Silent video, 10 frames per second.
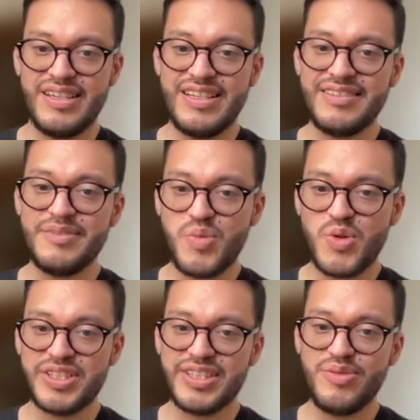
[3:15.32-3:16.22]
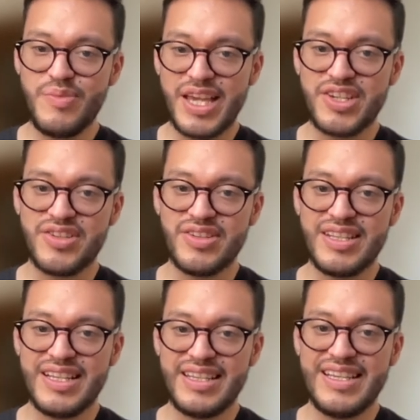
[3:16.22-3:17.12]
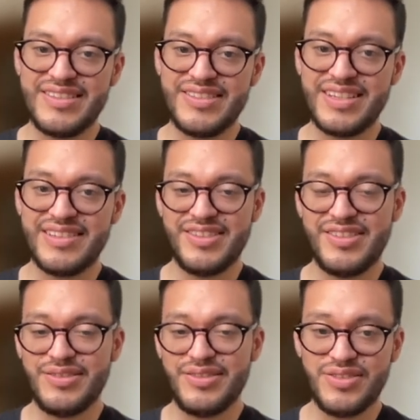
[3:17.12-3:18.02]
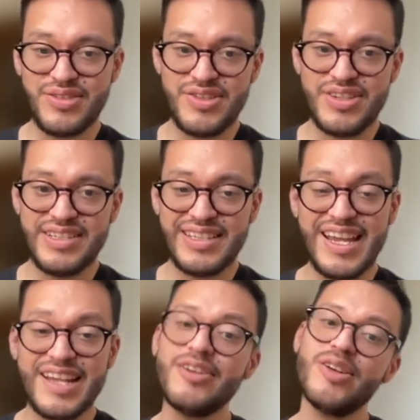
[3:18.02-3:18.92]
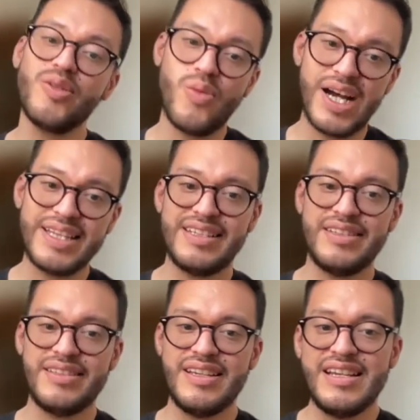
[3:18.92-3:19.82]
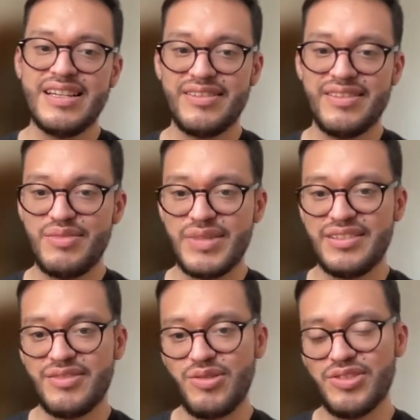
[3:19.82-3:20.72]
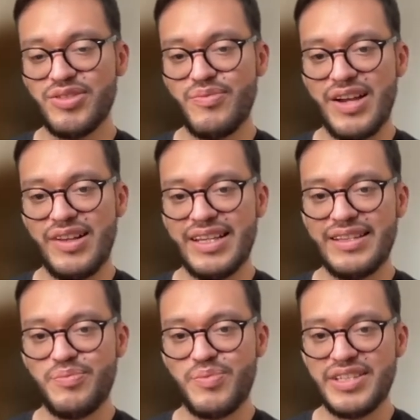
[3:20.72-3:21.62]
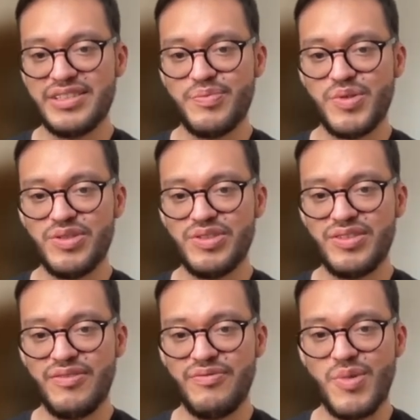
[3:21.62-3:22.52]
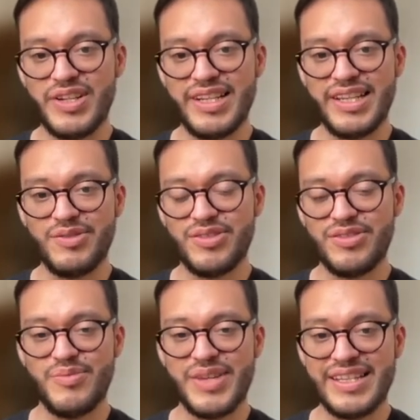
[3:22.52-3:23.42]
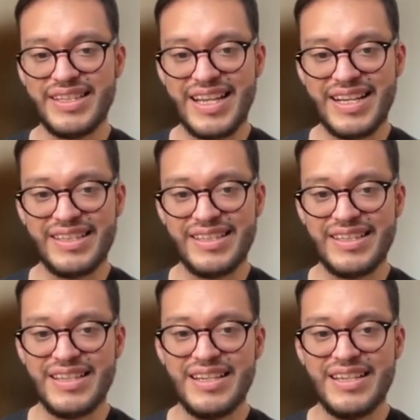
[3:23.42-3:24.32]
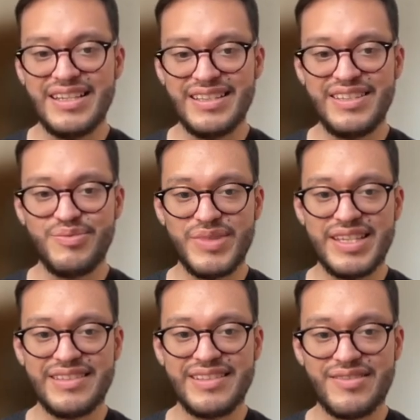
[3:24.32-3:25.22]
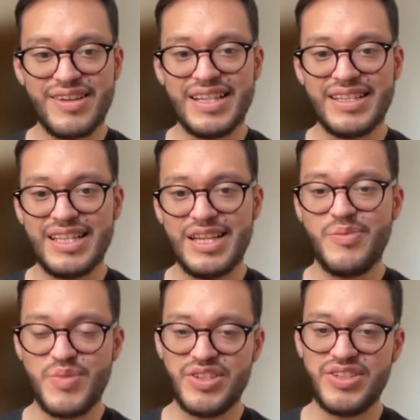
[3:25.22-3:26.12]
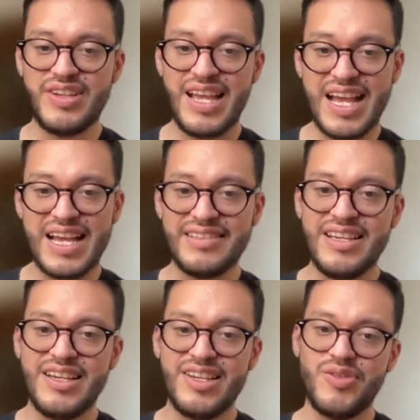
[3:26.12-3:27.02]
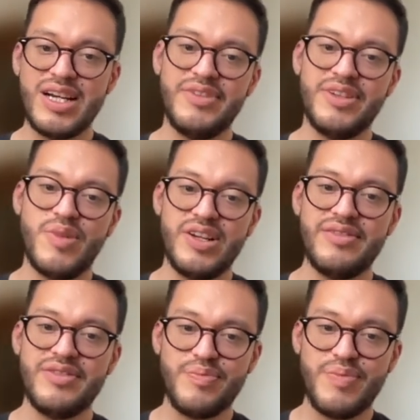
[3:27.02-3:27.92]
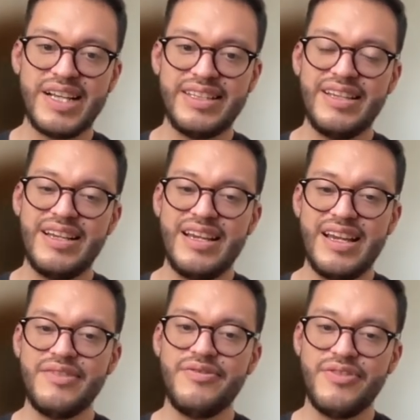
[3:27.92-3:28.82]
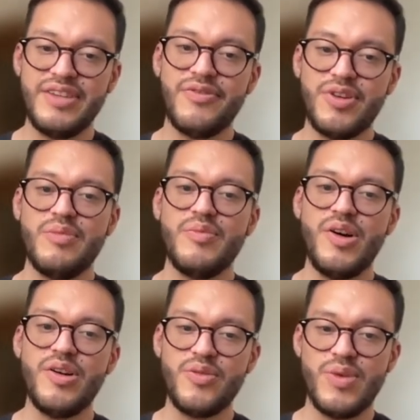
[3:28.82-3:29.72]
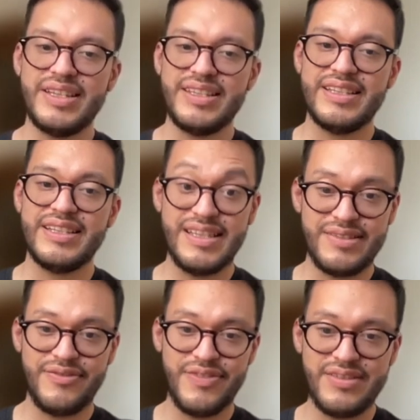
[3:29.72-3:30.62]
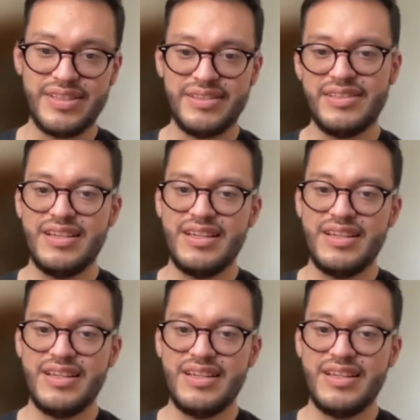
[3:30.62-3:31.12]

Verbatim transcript: It is important to mention that intersex genital surgeries and unwanted treatments also violate the principles of bodily autonomy and integrity. This means the right that every person has to have their body respected and free from unwanted interference.